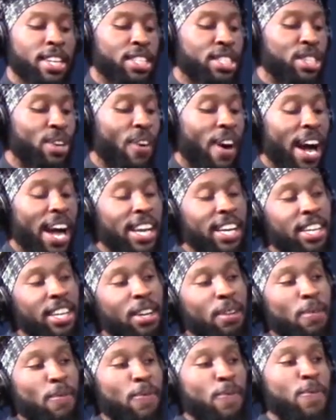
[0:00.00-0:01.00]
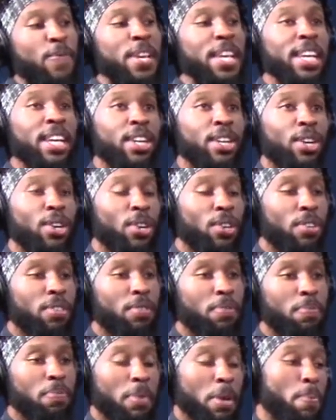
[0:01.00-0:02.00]
So I didn't feel,
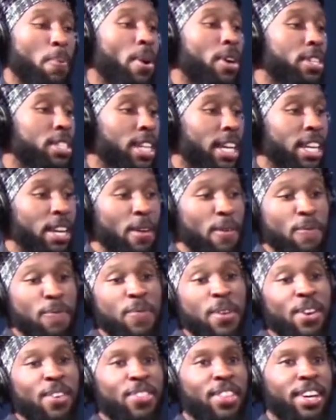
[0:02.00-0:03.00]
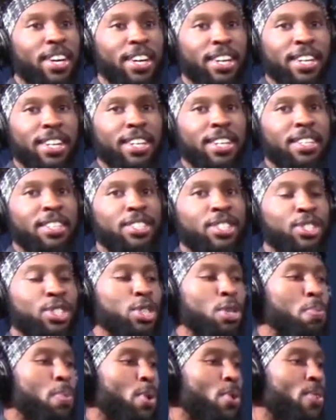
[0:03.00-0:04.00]
me personally, I didn't feel the
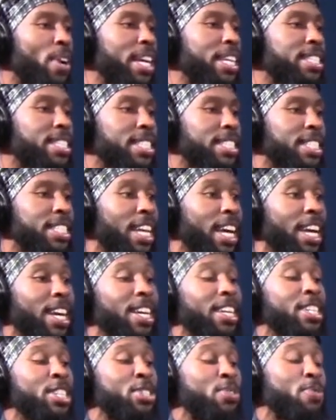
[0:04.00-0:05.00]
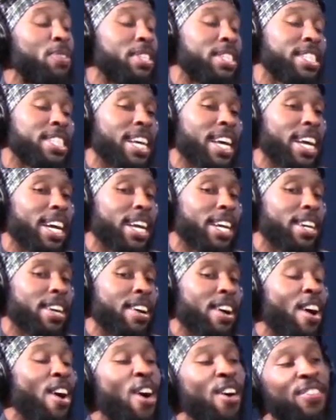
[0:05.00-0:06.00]
super racist, like you would say,
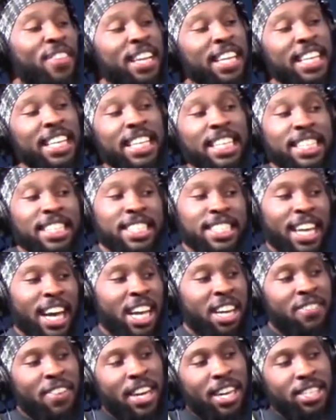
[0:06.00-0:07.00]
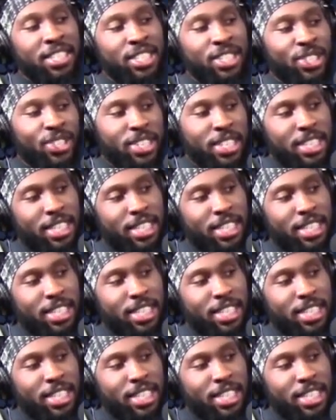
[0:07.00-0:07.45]
on the east side of Osceola.